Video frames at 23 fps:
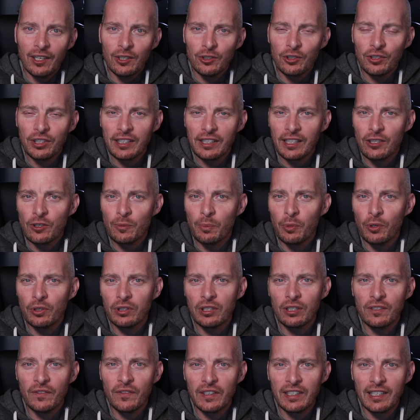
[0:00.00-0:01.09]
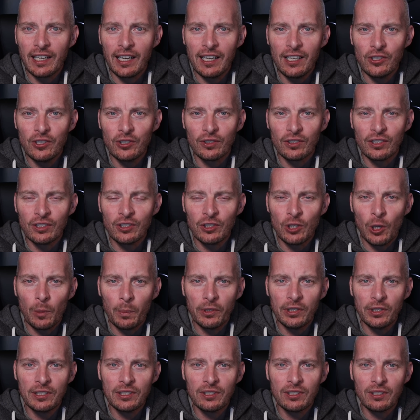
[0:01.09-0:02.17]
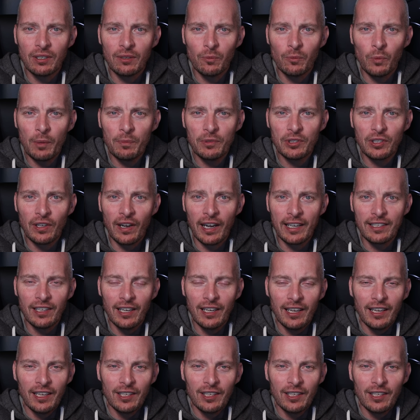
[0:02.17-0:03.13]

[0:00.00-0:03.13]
Do you think they should put a notification at the top of this website